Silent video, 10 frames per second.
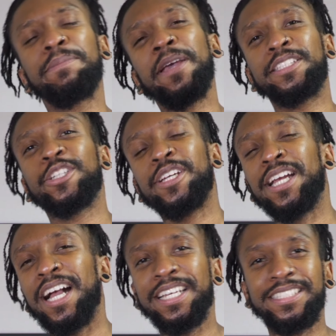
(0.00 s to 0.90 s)
make sure you
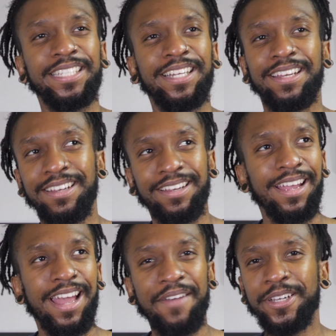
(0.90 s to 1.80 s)
guys
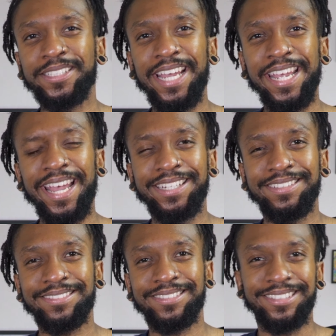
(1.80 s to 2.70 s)
have a good day and
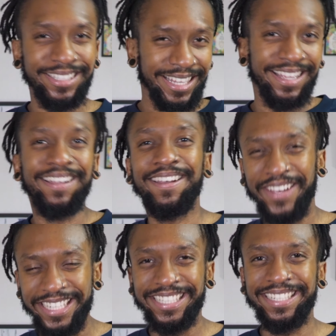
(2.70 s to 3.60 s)

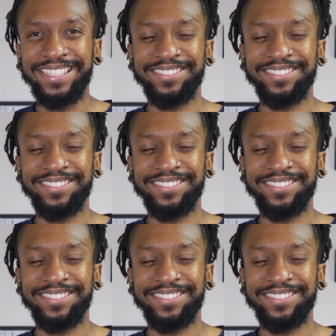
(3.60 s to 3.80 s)
fighting.